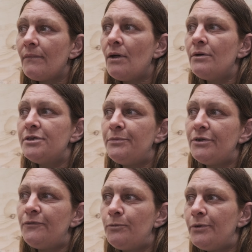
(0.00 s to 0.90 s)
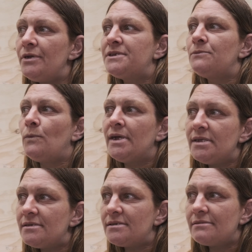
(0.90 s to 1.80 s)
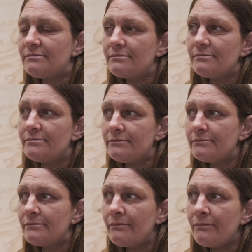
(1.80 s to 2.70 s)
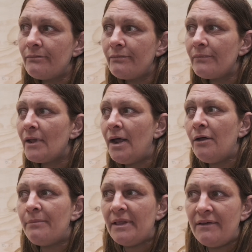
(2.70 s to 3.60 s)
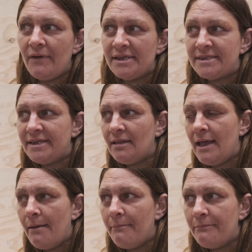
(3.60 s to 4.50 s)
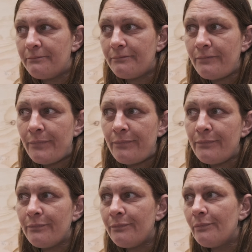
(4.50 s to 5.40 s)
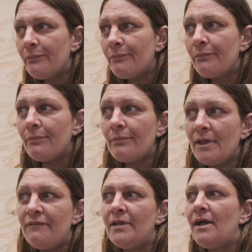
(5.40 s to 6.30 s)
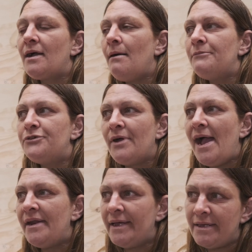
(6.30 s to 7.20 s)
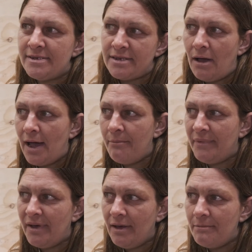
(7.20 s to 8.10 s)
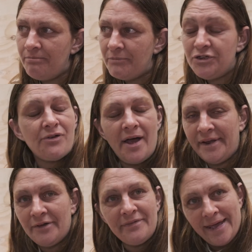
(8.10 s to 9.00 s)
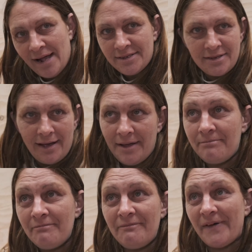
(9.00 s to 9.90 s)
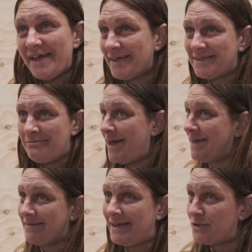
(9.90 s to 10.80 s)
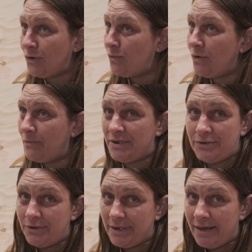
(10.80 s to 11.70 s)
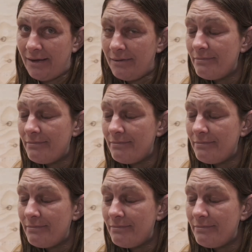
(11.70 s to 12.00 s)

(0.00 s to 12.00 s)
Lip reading: I was a beautiful person once. I don't believe I still am. I feel like I'm drowning inside, but shining on the outside. Fake it to make it. That's all what we do, yeah?